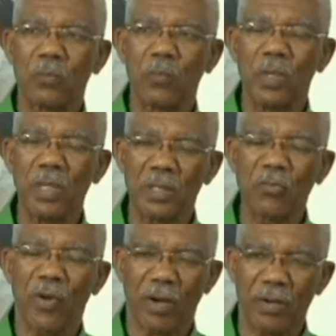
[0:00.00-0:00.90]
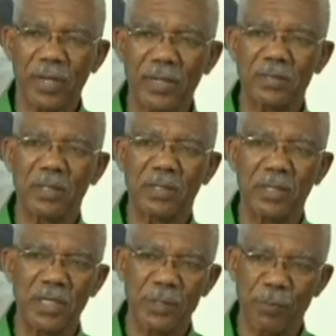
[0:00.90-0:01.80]
we need to recognize that the
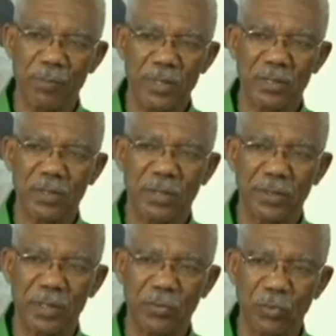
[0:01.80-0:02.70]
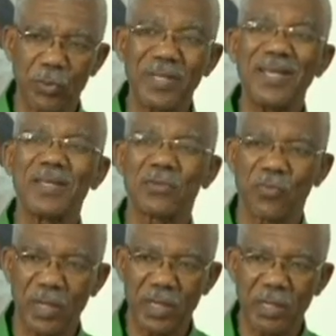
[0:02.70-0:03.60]
East Berbice Quarantine Road is
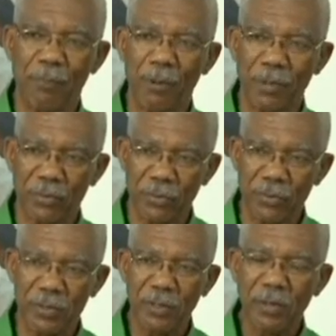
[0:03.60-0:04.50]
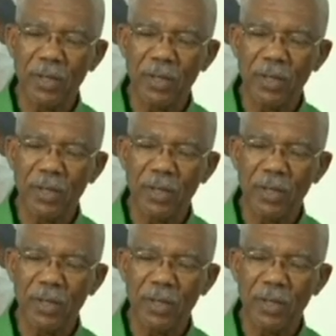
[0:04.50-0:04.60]
really a public road.